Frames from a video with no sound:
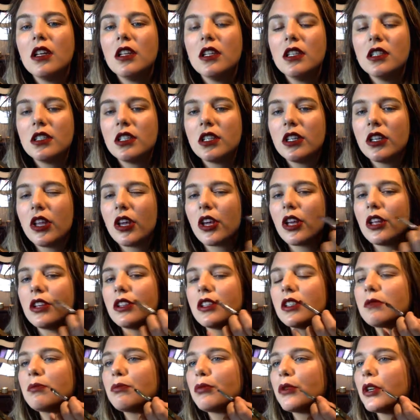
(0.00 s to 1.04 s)
You see, like, it
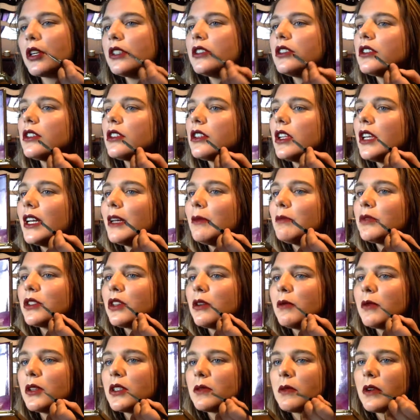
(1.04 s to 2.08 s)
just brings your lip
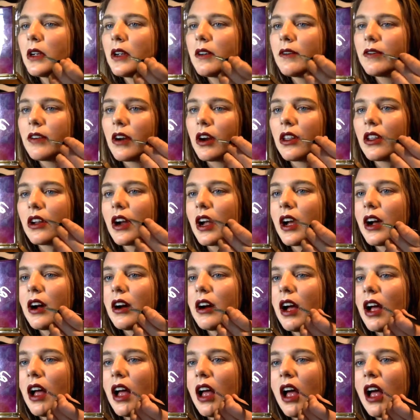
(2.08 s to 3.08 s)
so much farther out.